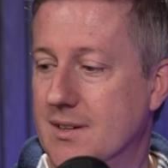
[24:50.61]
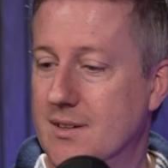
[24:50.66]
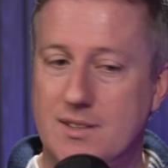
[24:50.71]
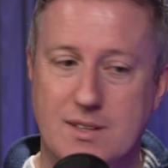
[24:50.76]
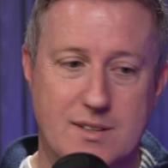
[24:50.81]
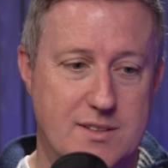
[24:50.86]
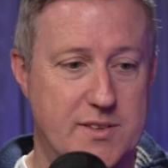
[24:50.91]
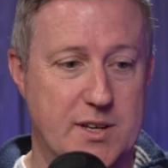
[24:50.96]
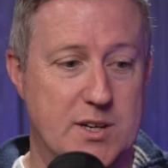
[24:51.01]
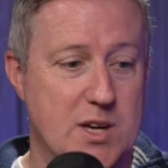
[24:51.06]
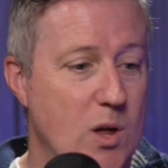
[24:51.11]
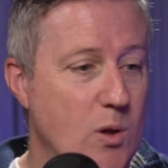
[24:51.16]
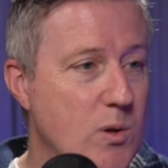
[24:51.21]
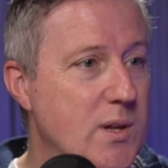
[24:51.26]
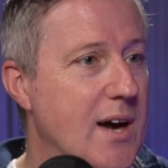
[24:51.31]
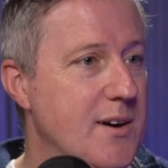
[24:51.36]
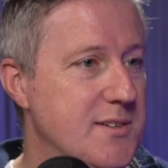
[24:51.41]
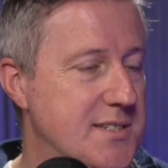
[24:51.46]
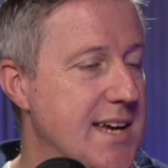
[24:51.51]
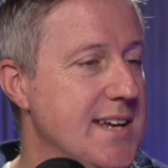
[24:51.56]
the goal
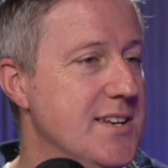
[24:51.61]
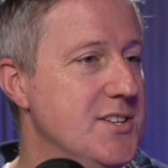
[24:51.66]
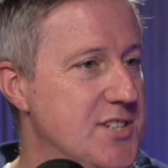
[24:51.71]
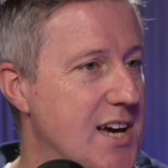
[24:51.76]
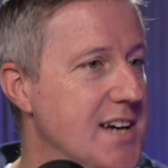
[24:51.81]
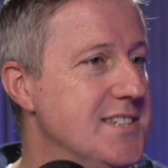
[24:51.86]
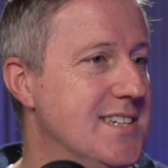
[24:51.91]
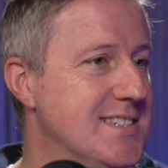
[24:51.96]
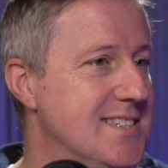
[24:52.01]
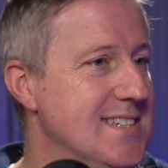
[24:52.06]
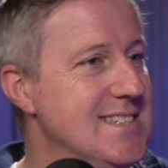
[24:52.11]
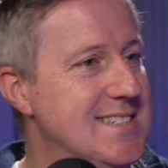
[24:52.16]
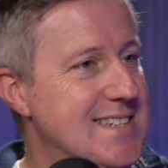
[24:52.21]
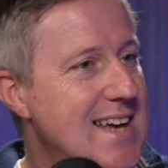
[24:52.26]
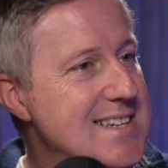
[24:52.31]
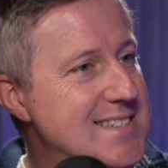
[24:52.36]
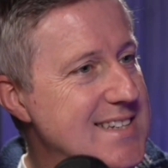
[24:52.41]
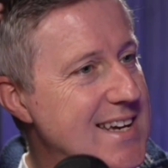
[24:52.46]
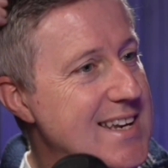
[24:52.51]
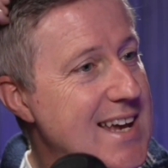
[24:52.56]
goes in just as he
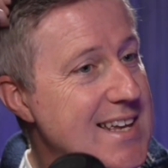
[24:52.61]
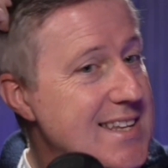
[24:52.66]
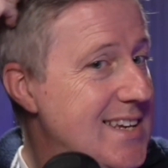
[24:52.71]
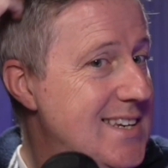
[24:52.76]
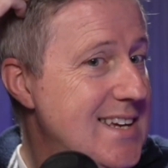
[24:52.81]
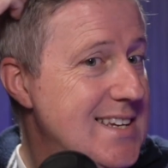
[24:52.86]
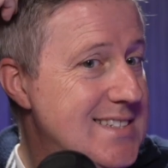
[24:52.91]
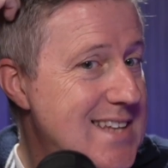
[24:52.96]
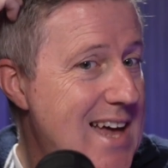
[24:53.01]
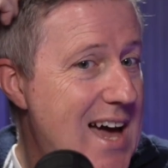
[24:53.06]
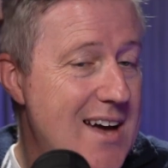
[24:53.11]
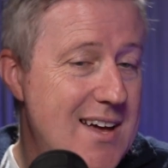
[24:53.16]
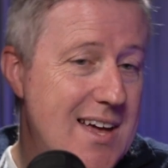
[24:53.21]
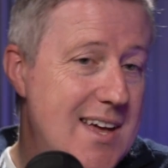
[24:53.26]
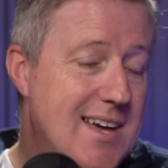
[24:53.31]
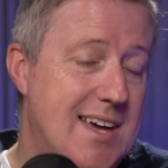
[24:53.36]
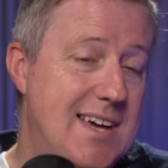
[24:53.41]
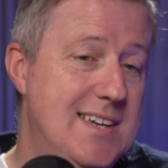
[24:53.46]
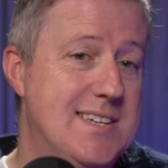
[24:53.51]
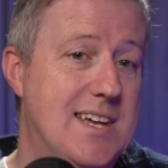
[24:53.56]
says it, and it is now.
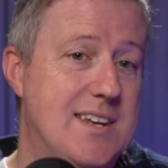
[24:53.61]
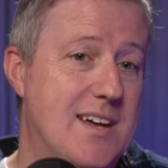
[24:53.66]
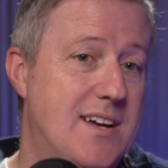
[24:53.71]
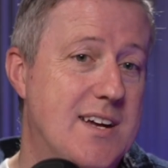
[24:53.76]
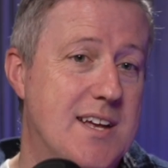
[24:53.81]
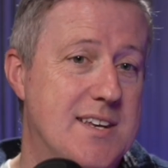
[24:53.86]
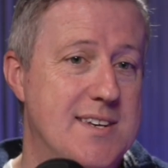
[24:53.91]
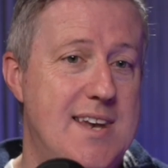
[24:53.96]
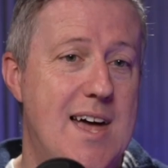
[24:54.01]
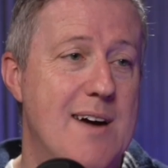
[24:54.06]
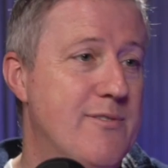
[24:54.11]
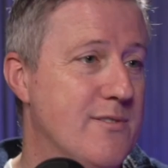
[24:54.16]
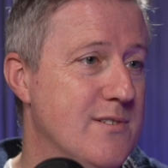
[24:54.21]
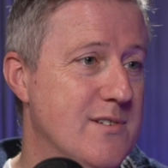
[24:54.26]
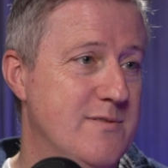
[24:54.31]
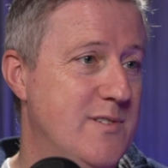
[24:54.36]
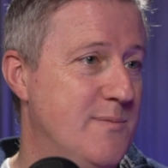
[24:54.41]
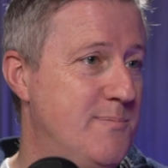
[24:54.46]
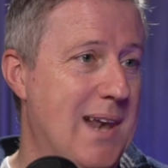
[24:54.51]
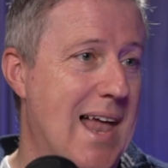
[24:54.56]
He said, "I could never
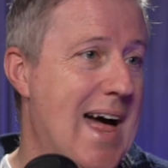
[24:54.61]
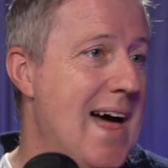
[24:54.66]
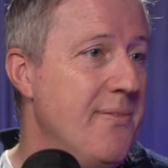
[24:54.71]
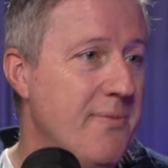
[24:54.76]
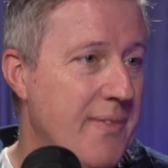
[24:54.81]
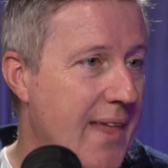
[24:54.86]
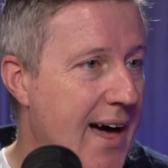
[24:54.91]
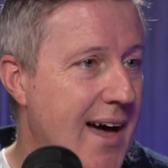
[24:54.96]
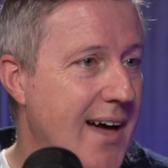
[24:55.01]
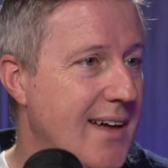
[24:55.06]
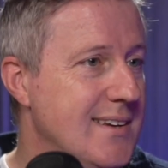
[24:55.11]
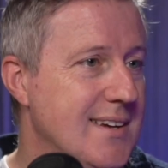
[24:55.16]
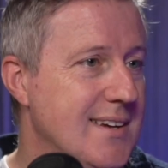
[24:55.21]
have planned that."